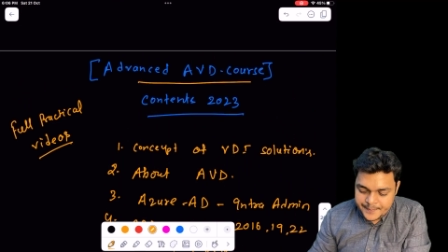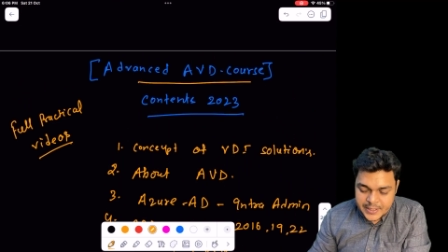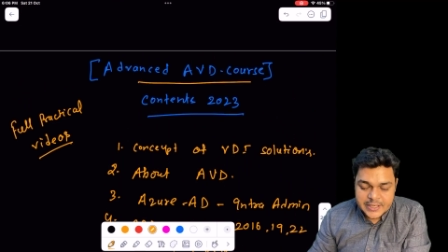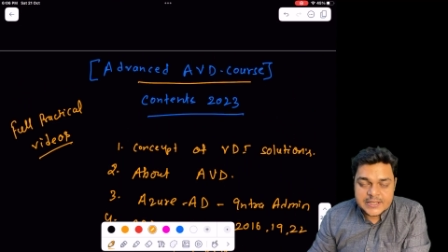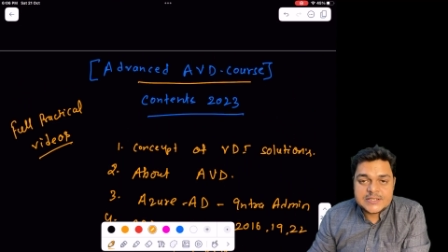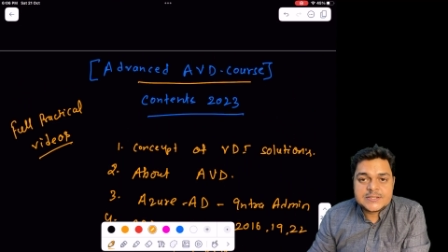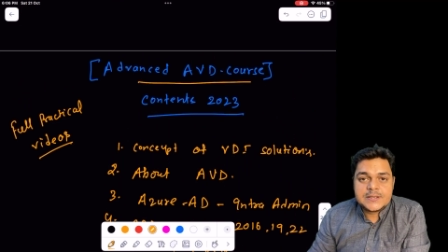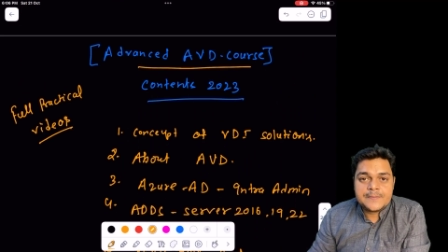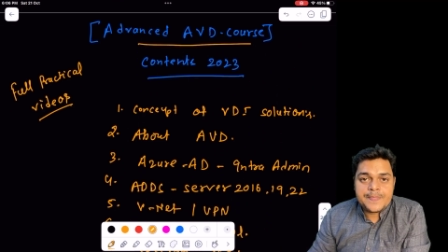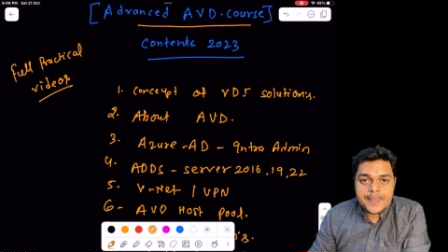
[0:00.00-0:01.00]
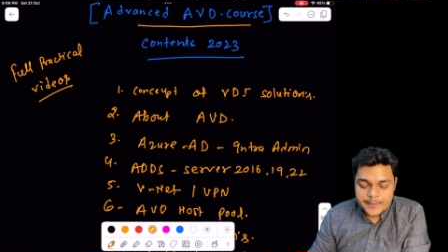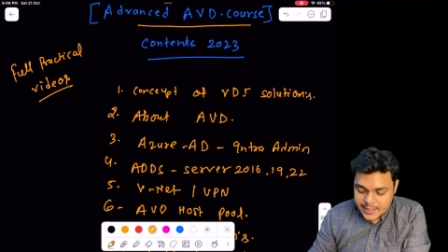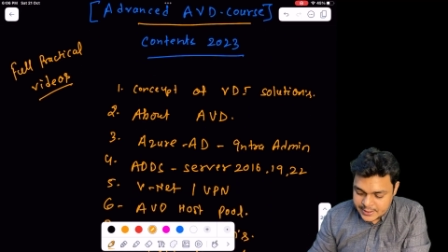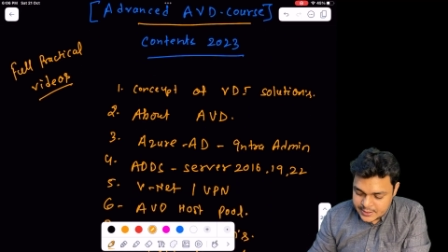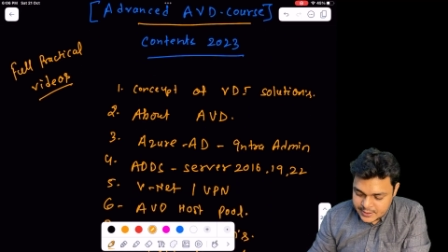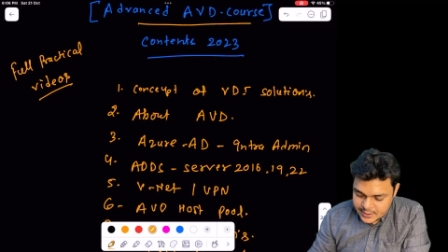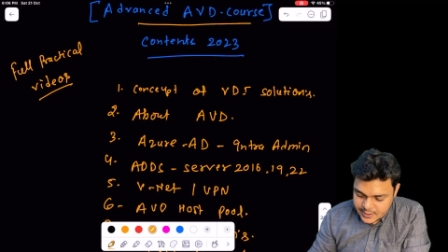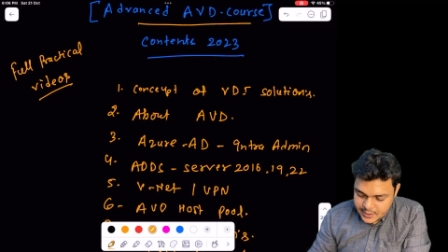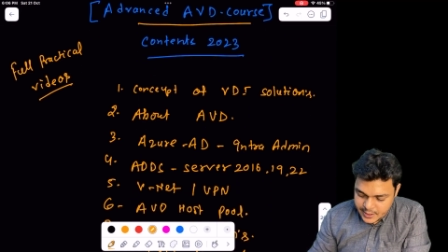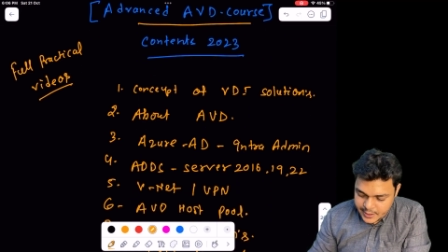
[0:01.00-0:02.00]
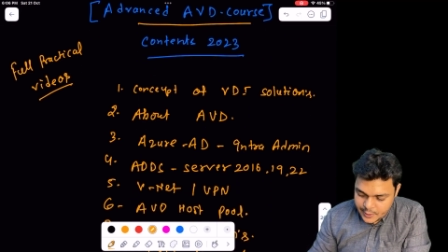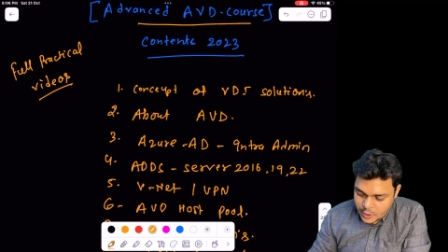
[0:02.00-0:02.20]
playlist, right? And